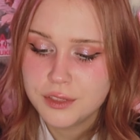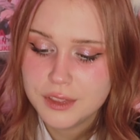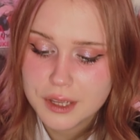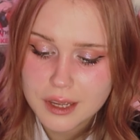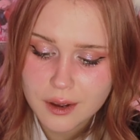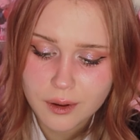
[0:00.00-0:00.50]

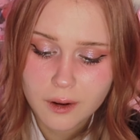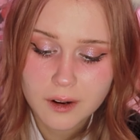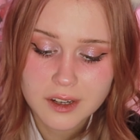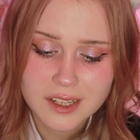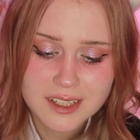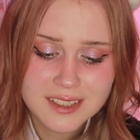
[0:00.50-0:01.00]
They
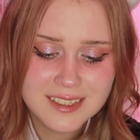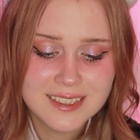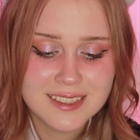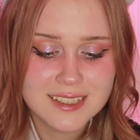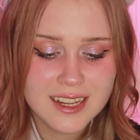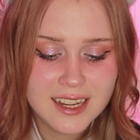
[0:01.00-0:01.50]
are
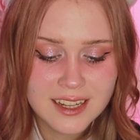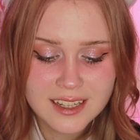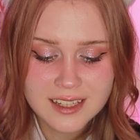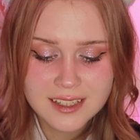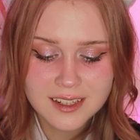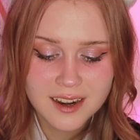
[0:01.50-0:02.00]

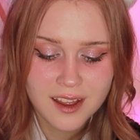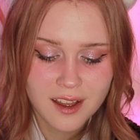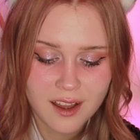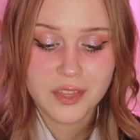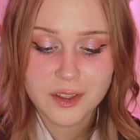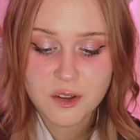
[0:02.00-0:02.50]
insane. design.
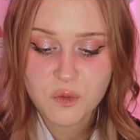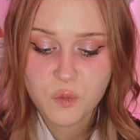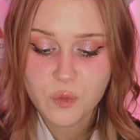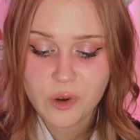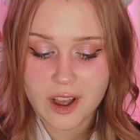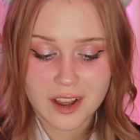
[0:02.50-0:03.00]
The
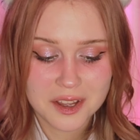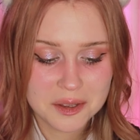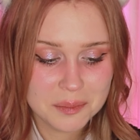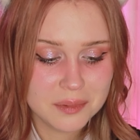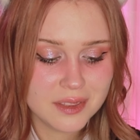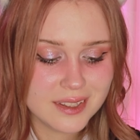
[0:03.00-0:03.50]

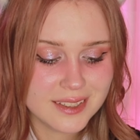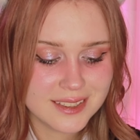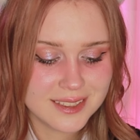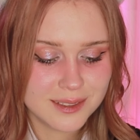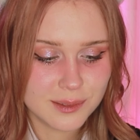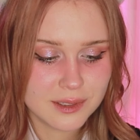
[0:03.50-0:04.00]
vibe these
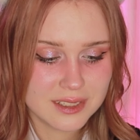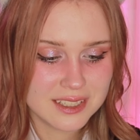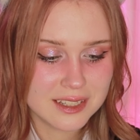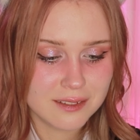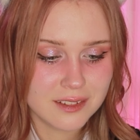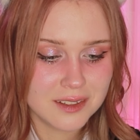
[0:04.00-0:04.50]
two are
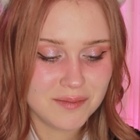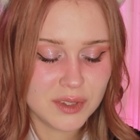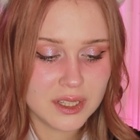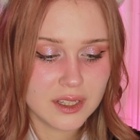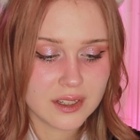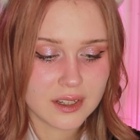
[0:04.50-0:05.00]
giving
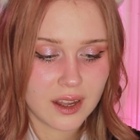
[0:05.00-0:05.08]
me.